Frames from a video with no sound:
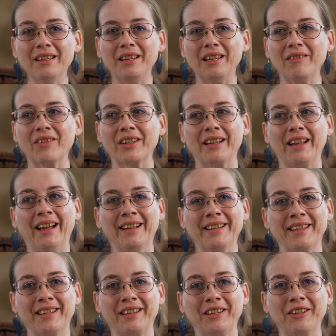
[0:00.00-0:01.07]
Even
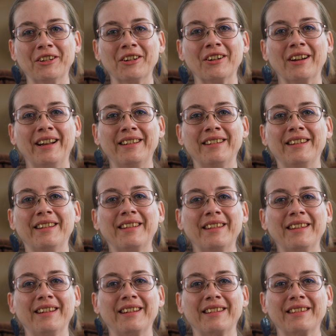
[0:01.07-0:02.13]
last year, I didn't
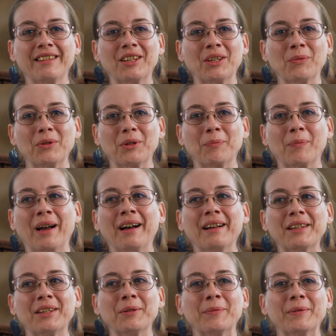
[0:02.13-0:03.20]
think this was
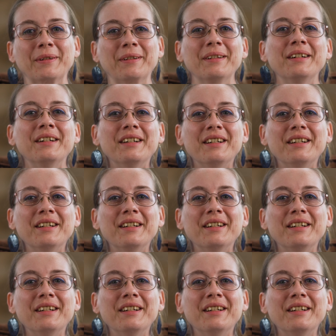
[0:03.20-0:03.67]
possible.